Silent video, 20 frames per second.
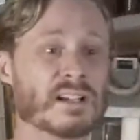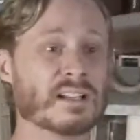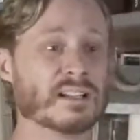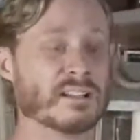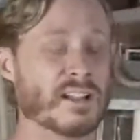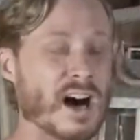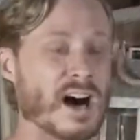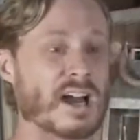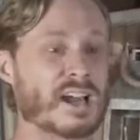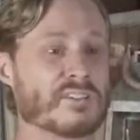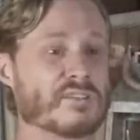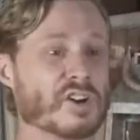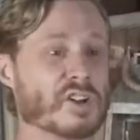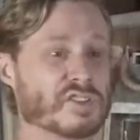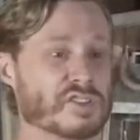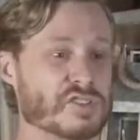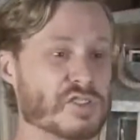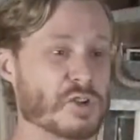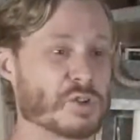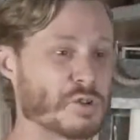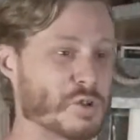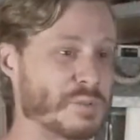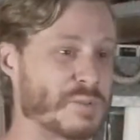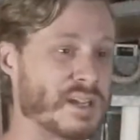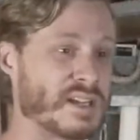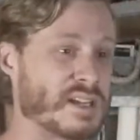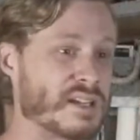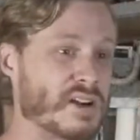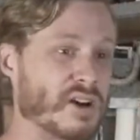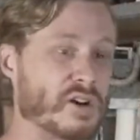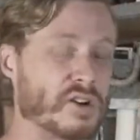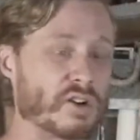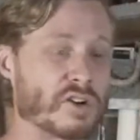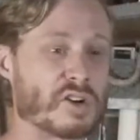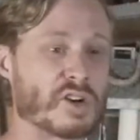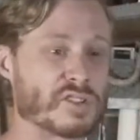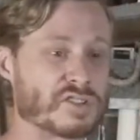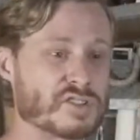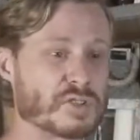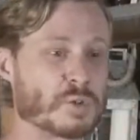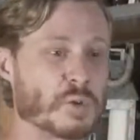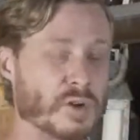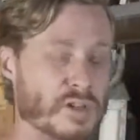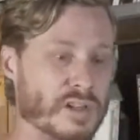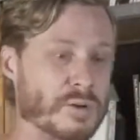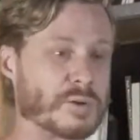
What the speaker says: live on social media all across the world.